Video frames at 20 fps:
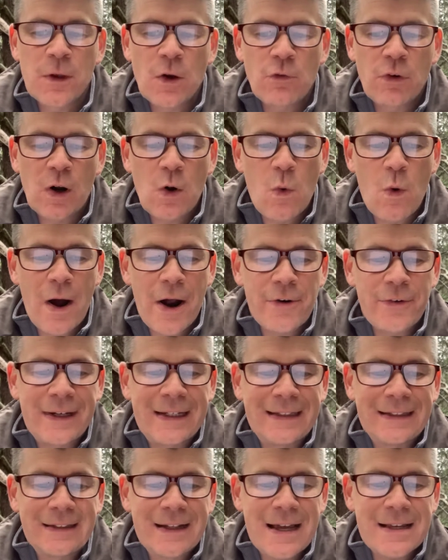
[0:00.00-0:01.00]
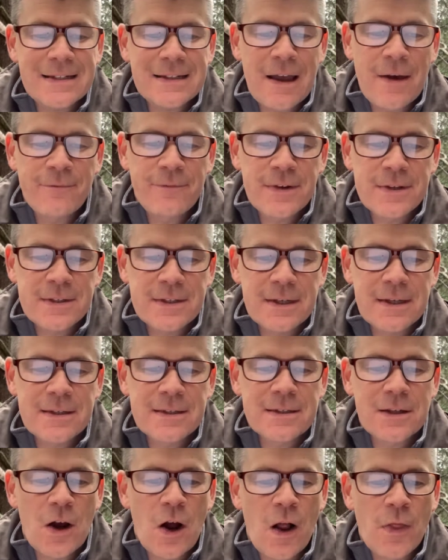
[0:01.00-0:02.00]
requiring less
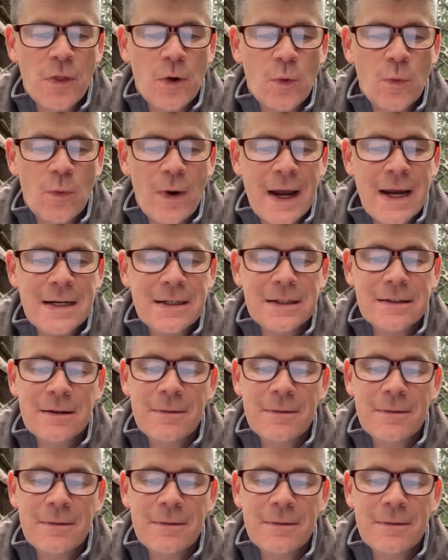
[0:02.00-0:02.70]
emphasis on the right